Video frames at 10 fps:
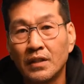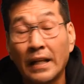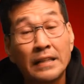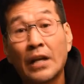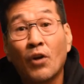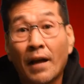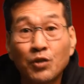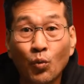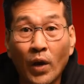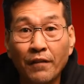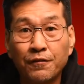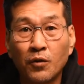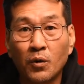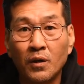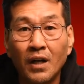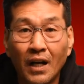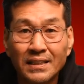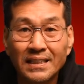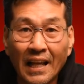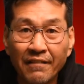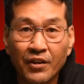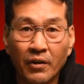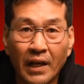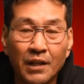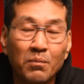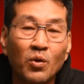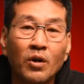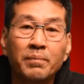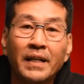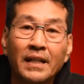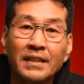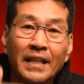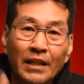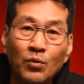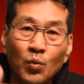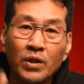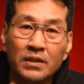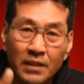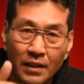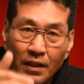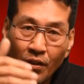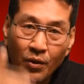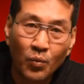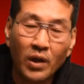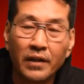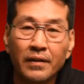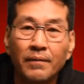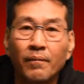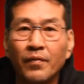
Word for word: That they don't have to wait for a savior anymore because he was the one.